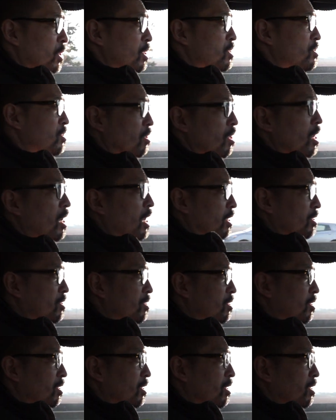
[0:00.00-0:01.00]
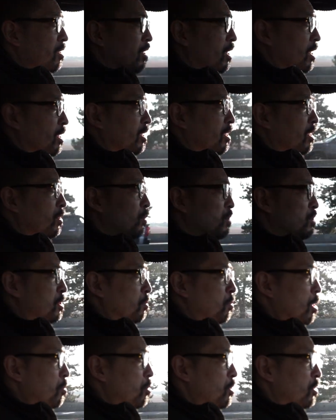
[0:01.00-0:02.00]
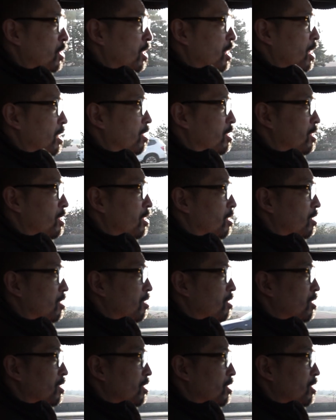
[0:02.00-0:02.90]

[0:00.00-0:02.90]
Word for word: was not that it was a bumper that I need.